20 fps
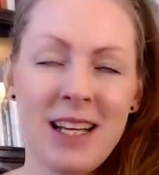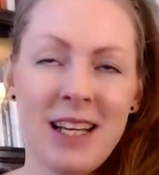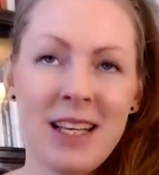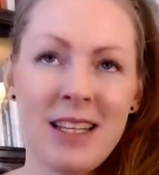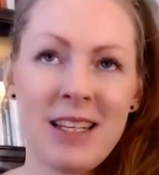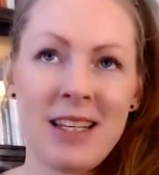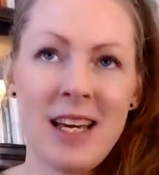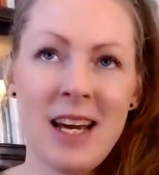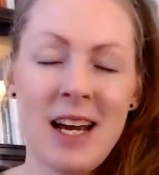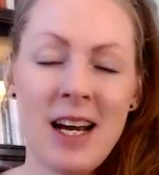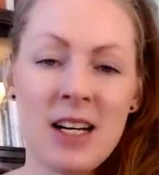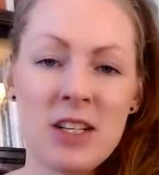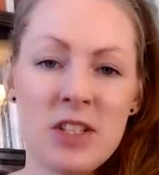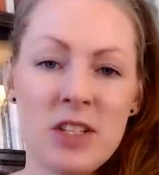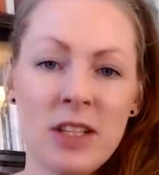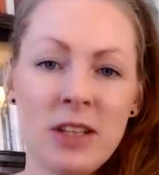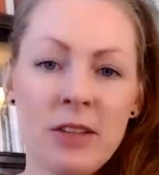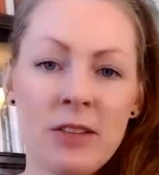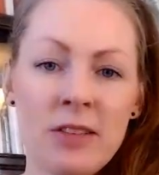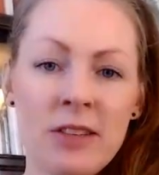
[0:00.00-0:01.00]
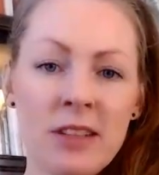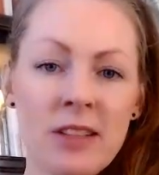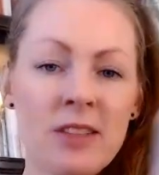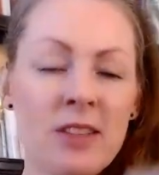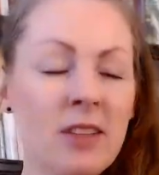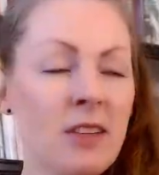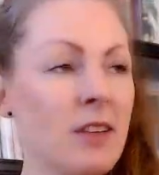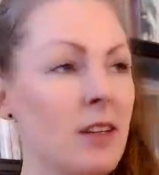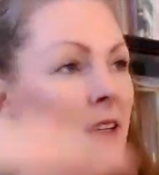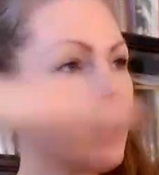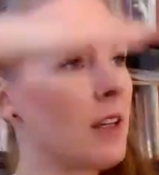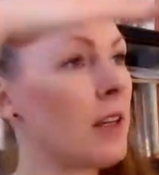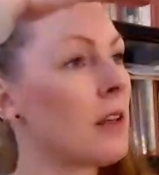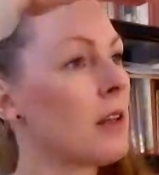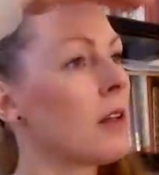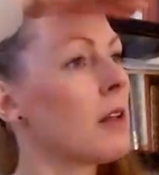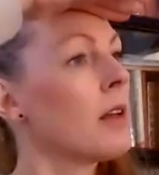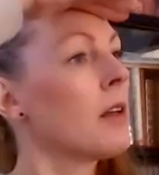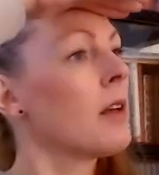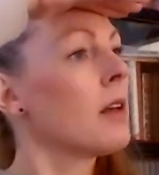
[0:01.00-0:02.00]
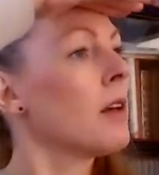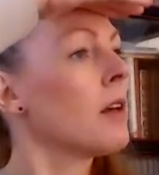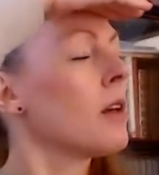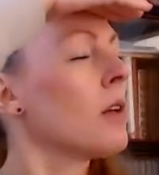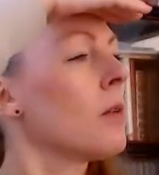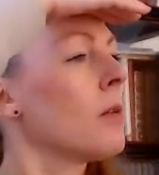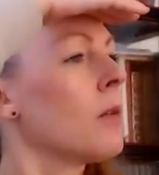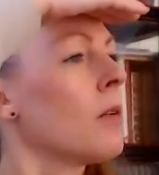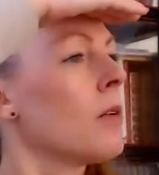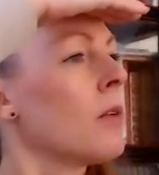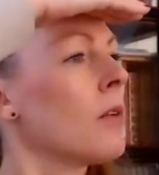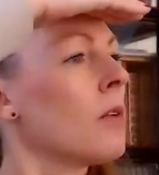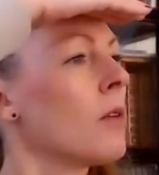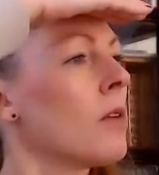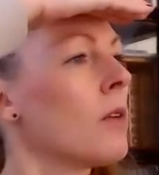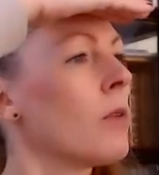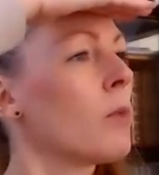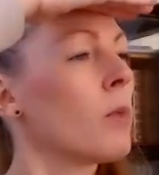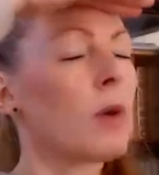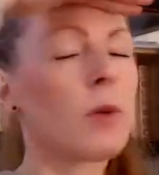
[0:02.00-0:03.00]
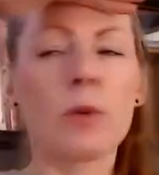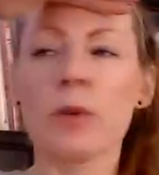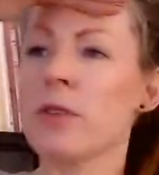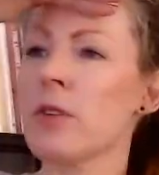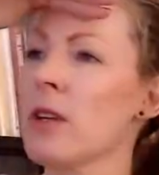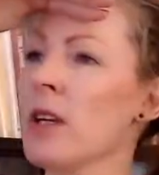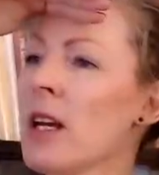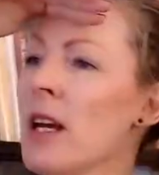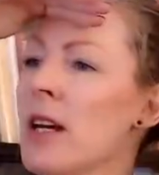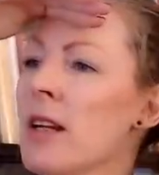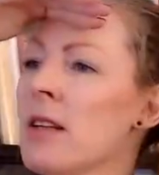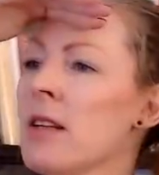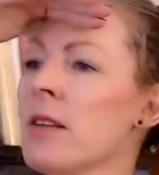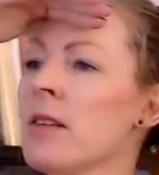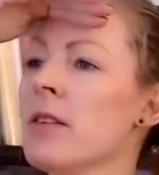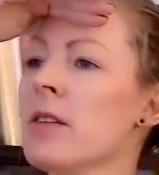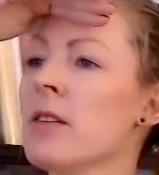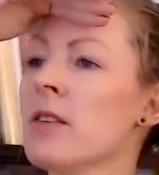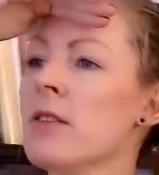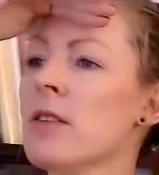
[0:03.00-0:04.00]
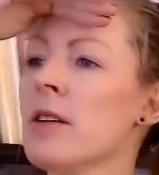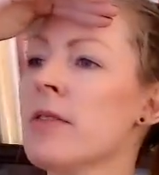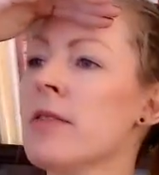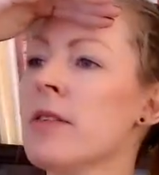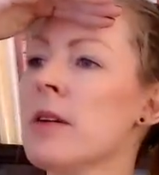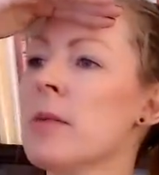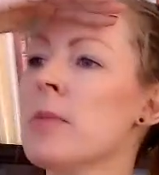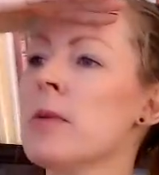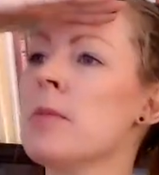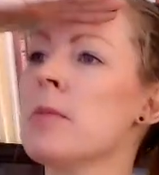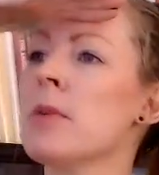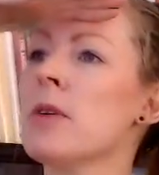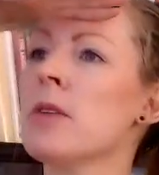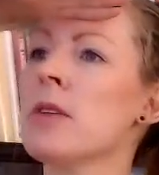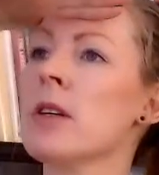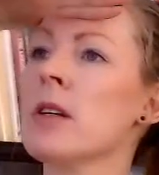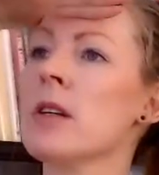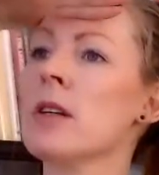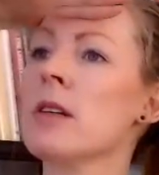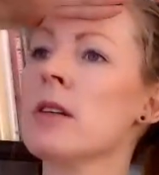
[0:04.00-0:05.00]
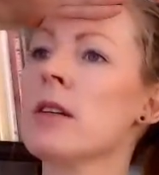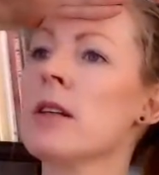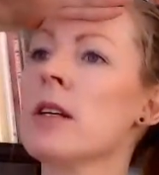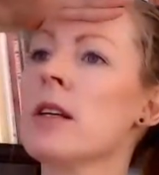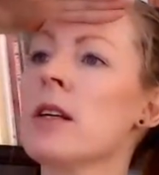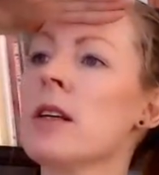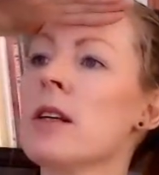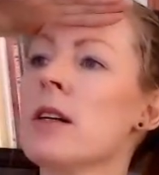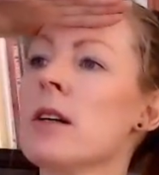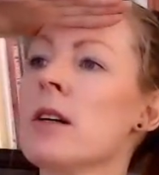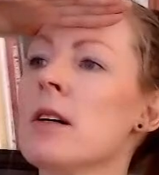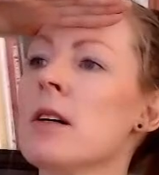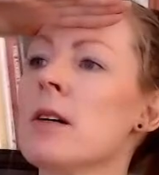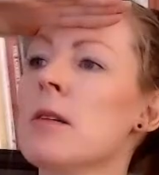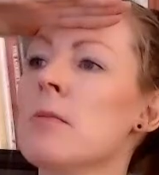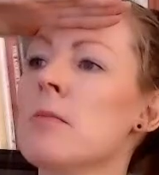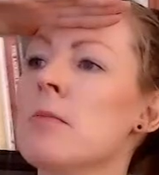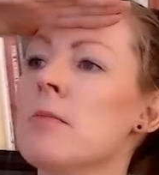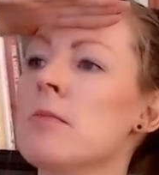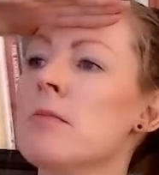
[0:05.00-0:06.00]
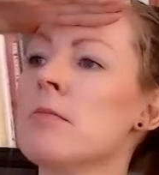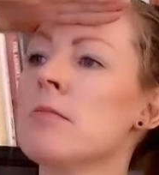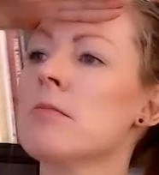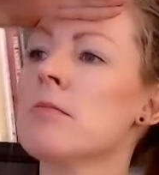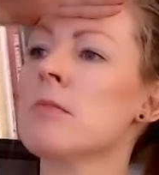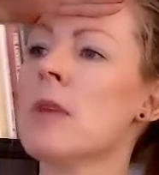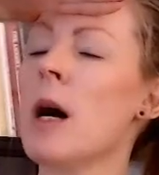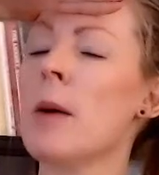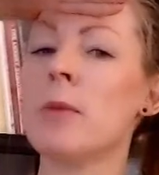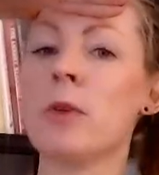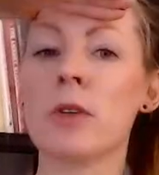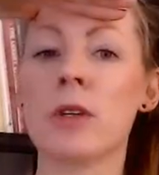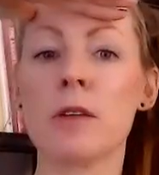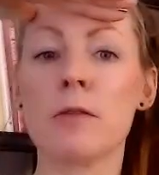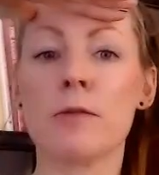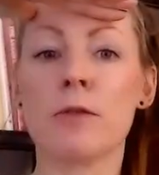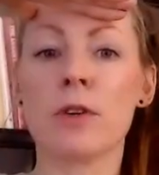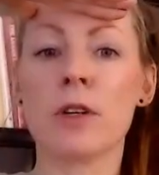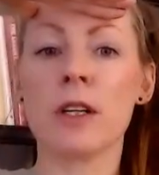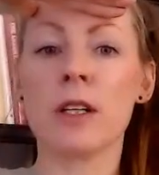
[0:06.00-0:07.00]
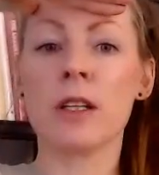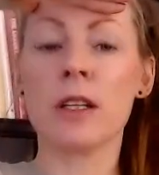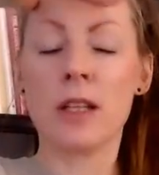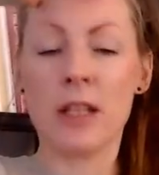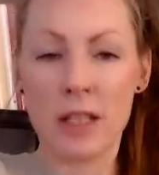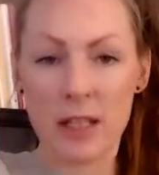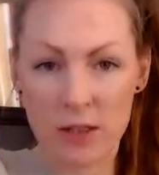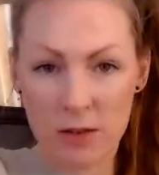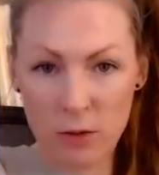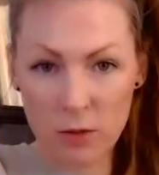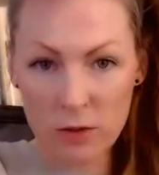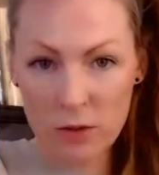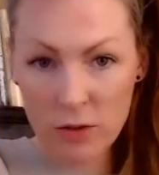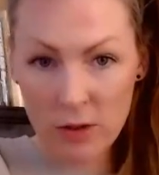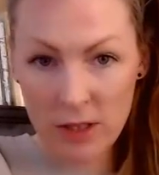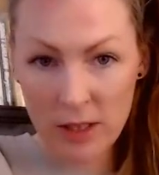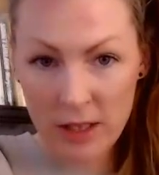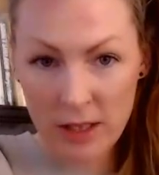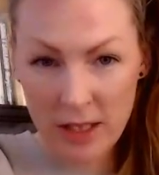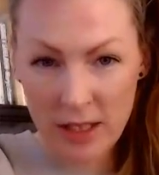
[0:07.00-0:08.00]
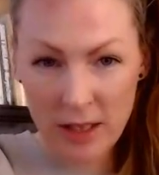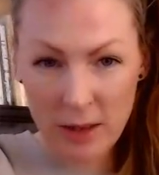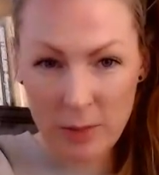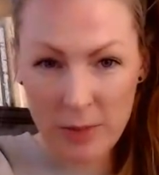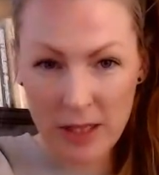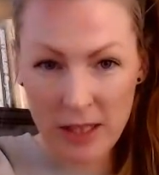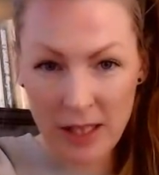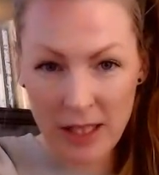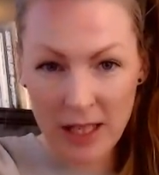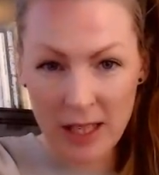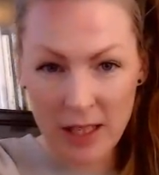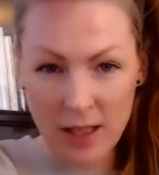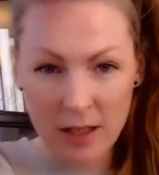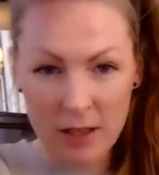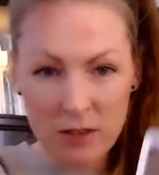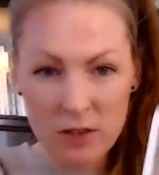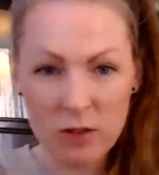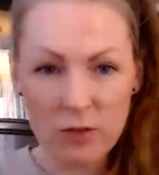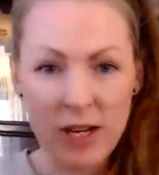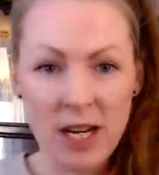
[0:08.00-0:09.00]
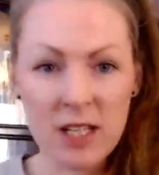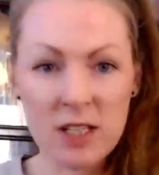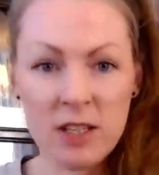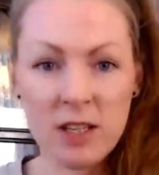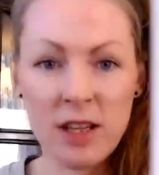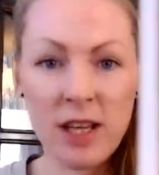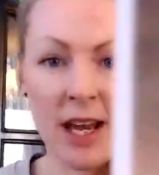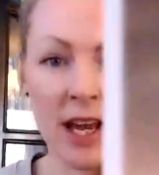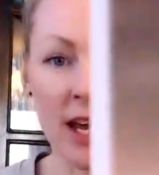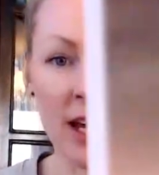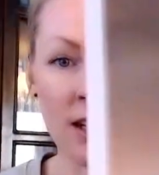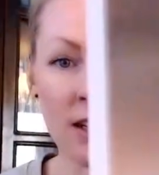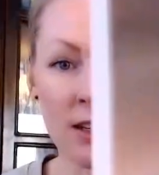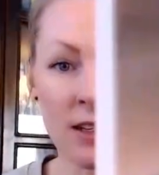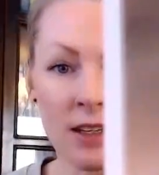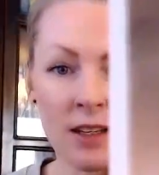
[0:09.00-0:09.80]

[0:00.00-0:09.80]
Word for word: Yeah, she looks like she's like, where was it again? The stuff that I've been building, like I'm looking for it. And it's also a little bit like a scratch in the head.